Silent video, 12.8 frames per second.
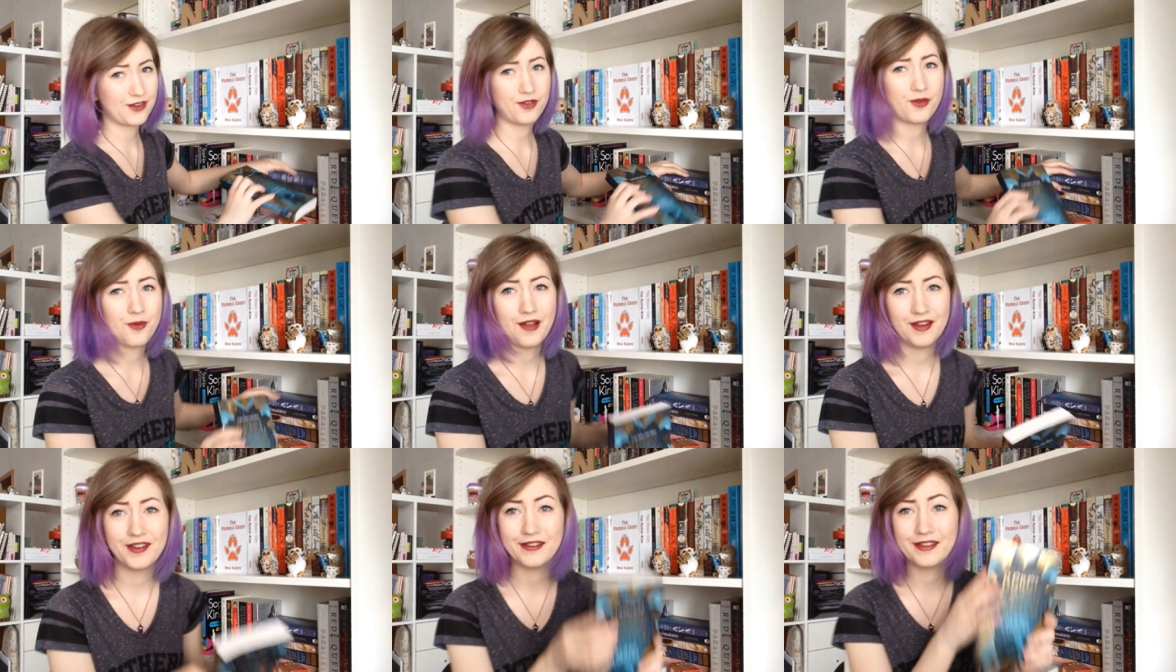I don't know
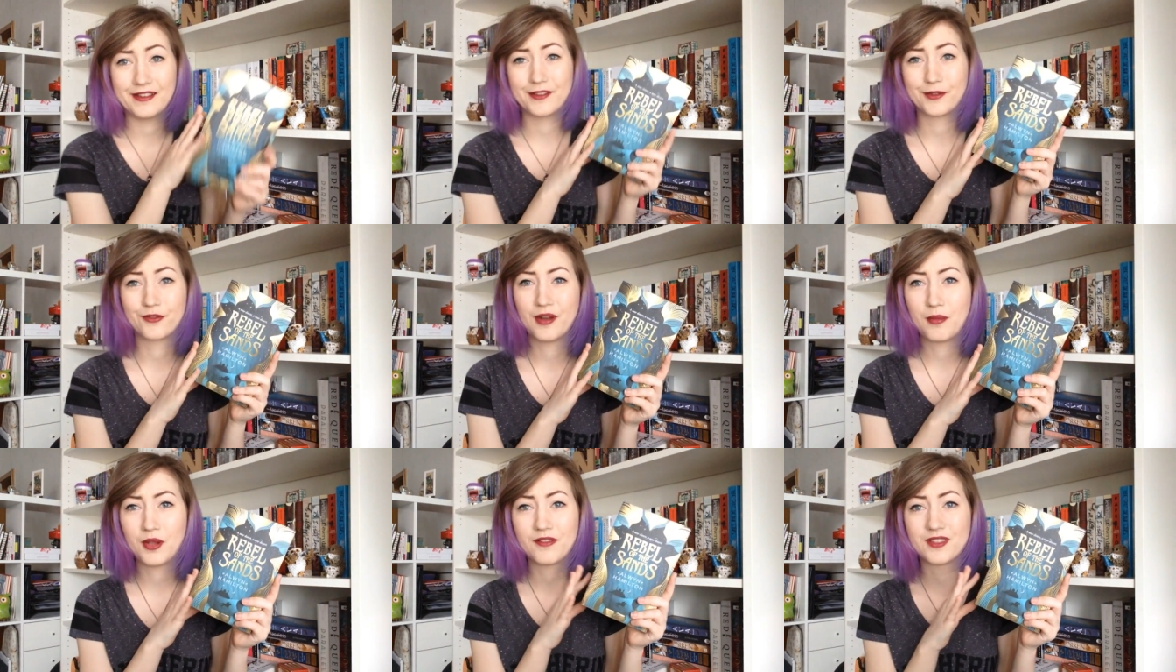why, is
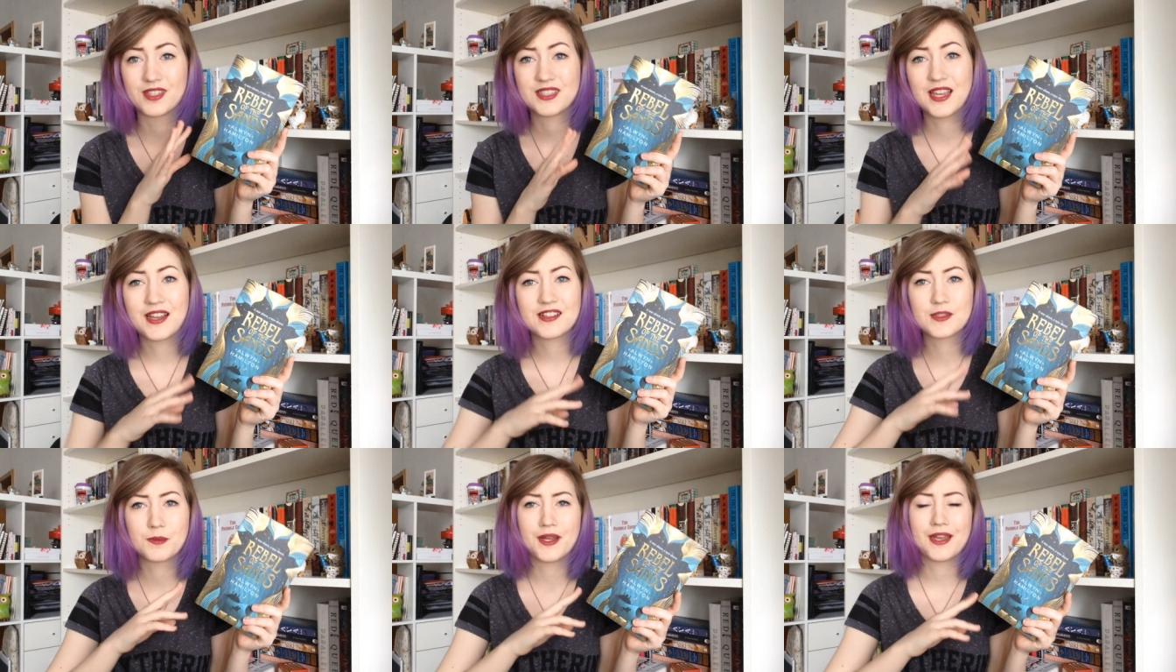Rebel of the
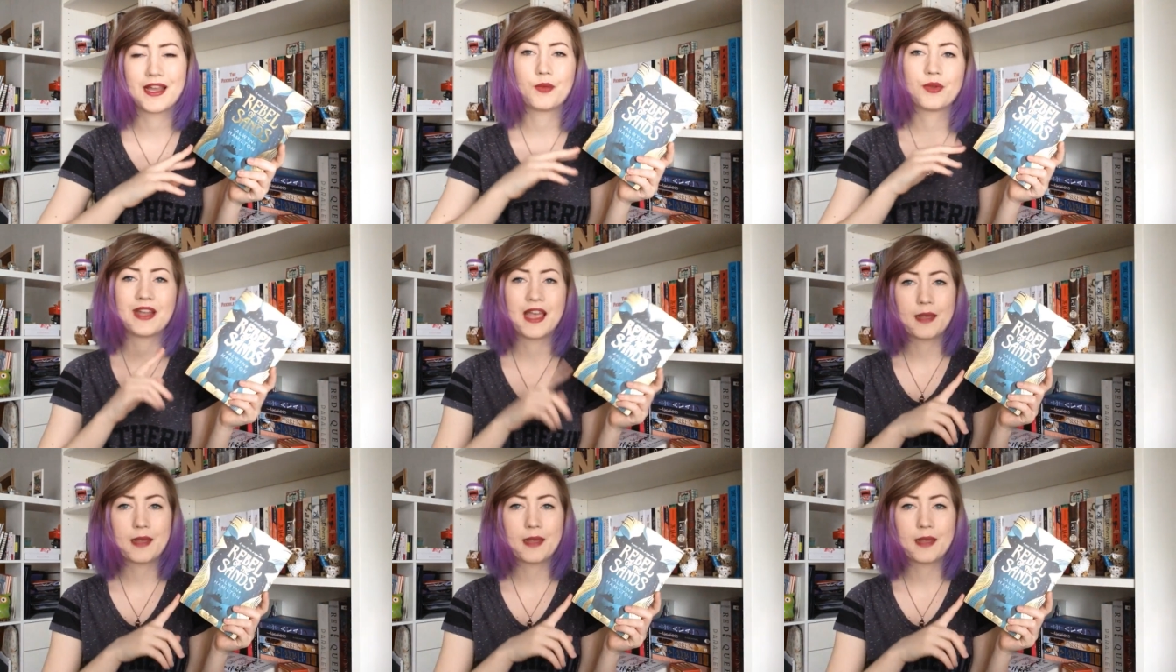Sands by Alwyn